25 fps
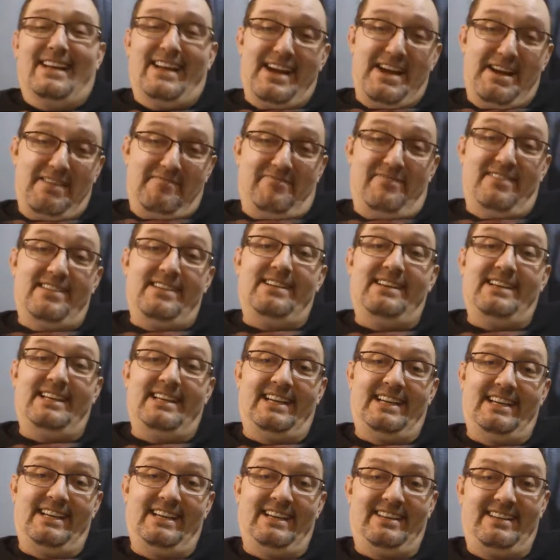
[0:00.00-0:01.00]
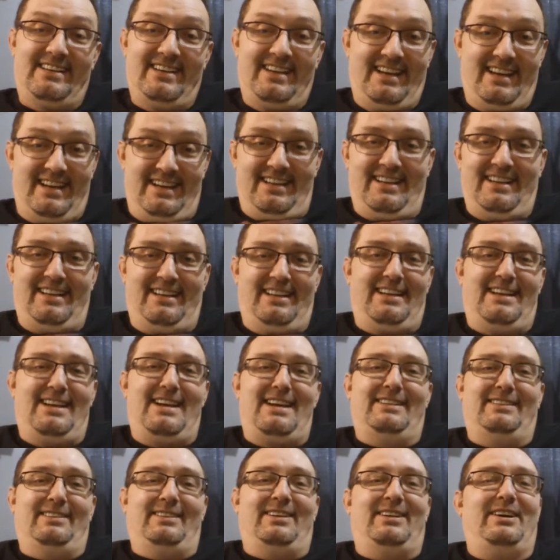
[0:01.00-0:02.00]
That's funny, ain't it, Jay?
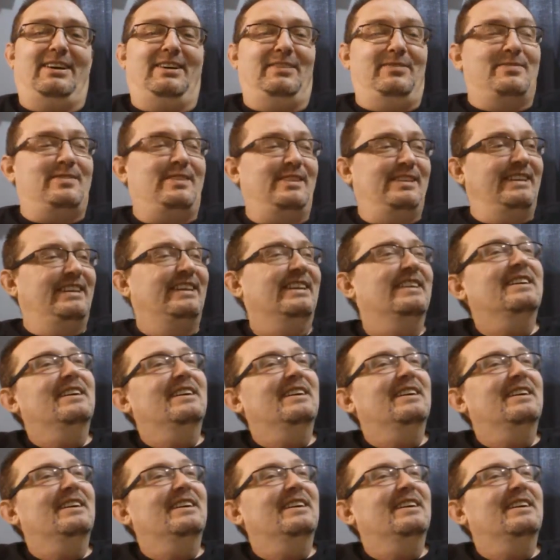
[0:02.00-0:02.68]
That's a good one.